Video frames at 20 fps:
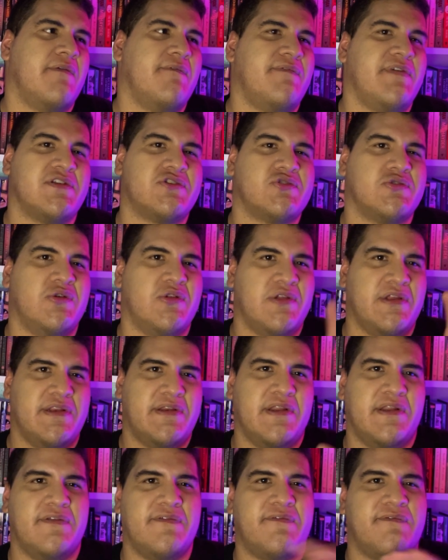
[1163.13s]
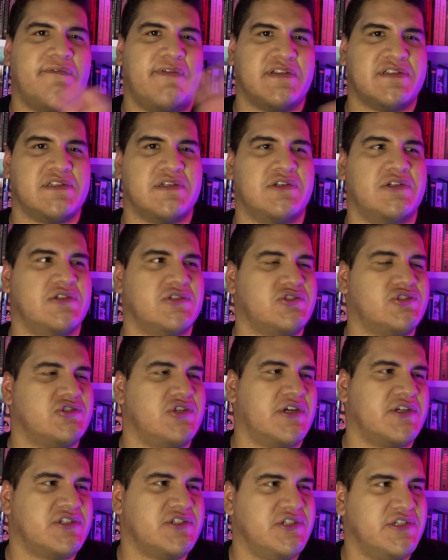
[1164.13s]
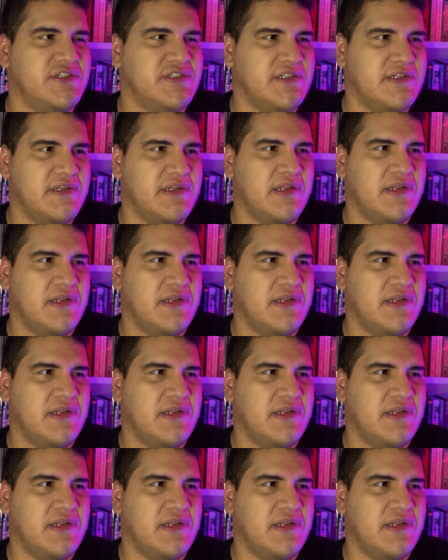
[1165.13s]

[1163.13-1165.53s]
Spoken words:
visual and physical structures,